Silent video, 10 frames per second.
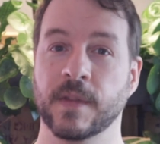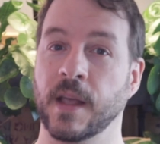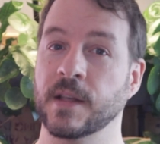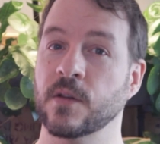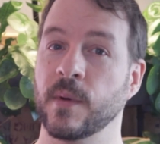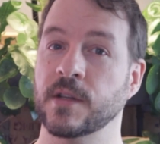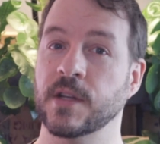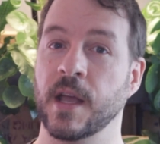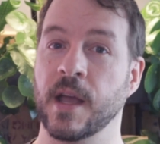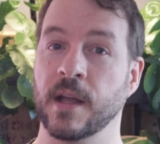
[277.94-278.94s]
Thanks so
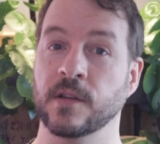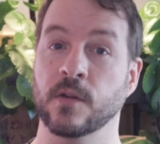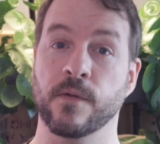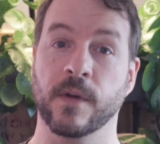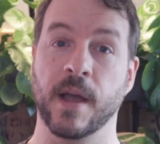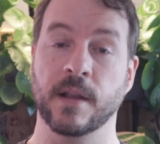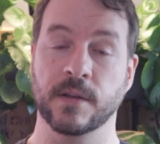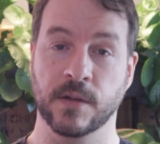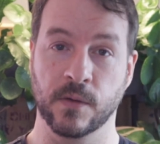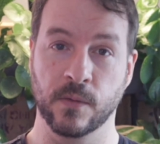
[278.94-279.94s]
much. And don't forget
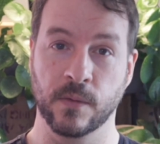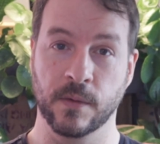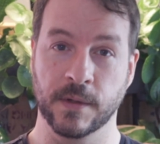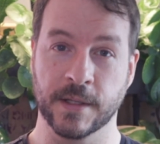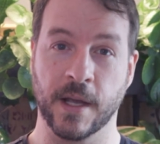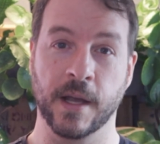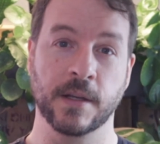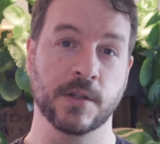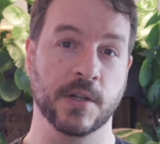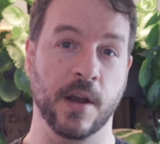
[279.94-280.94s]
to
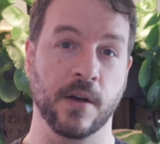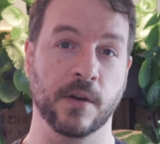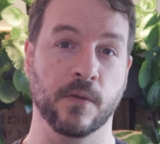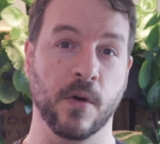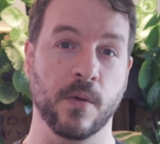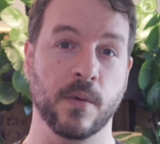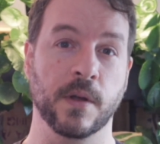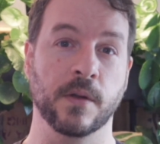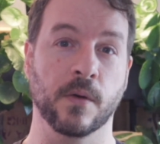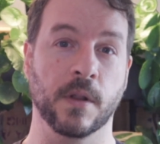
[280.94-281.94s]
design, share, and grow
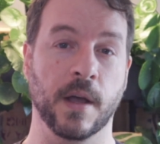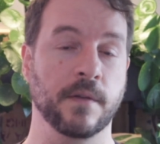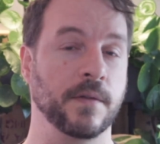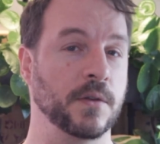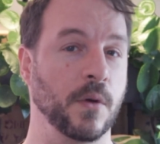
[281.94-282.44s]
your life into